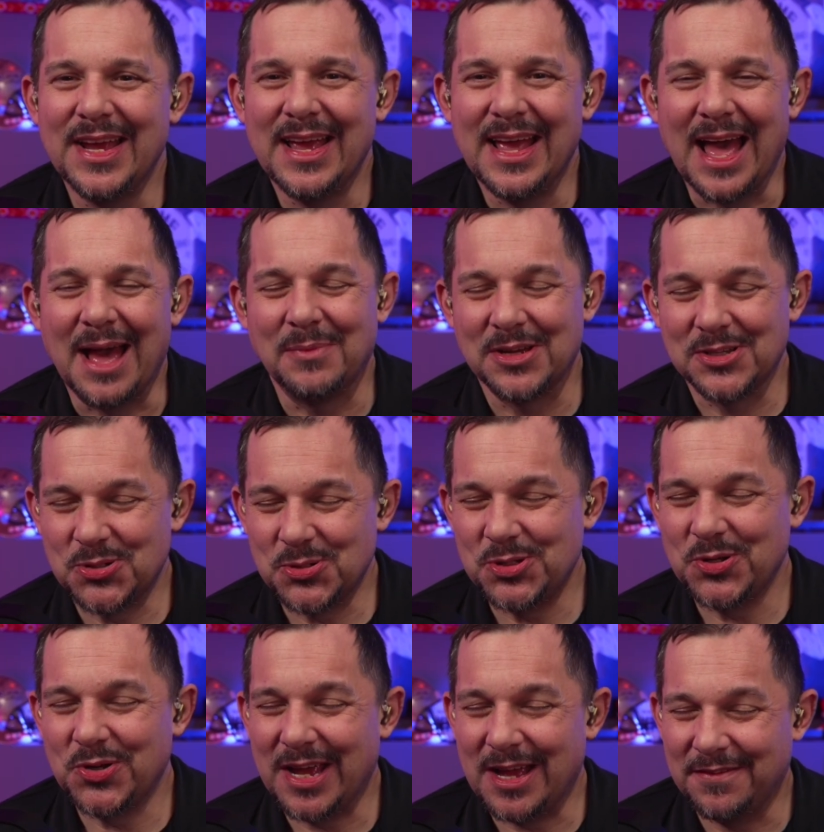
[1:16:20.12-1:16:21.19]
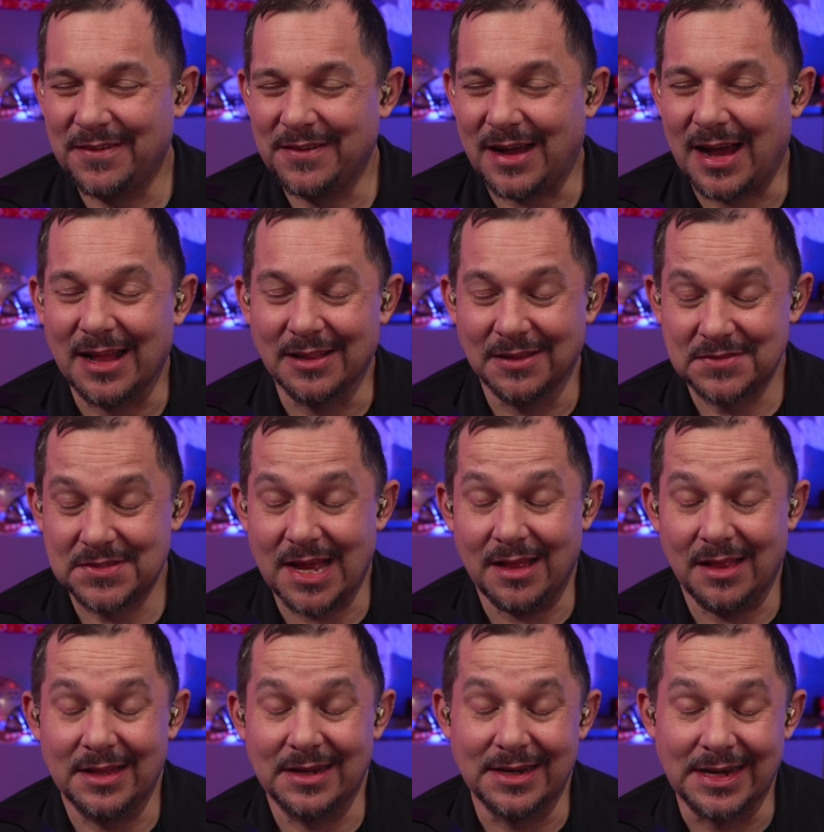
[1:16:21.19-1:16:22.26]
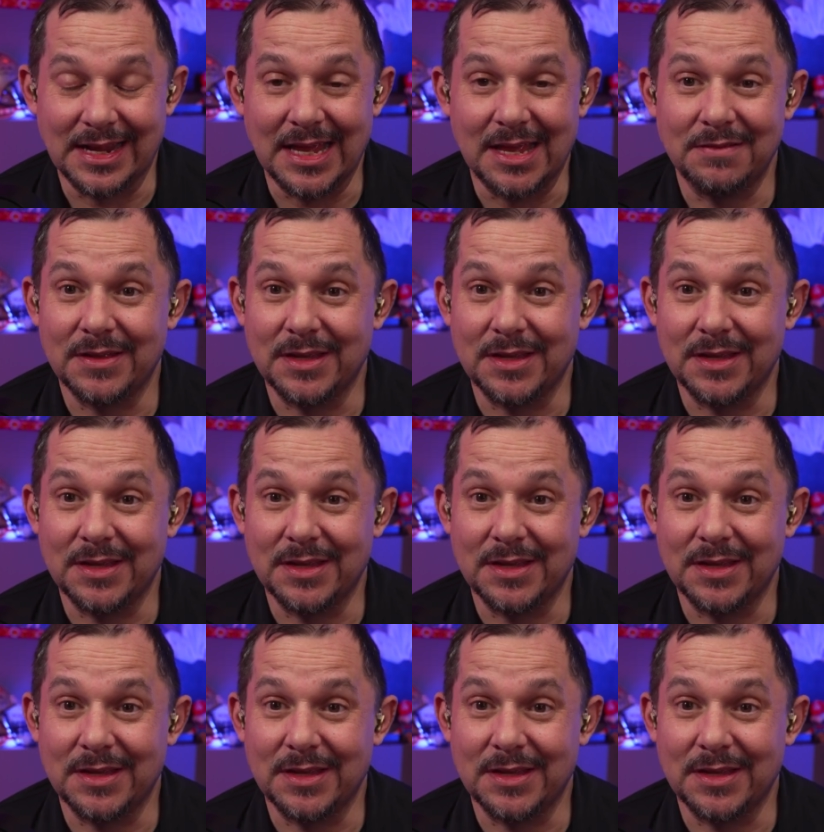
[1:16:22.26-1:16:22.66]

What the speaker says: How much would you have olive salad in a given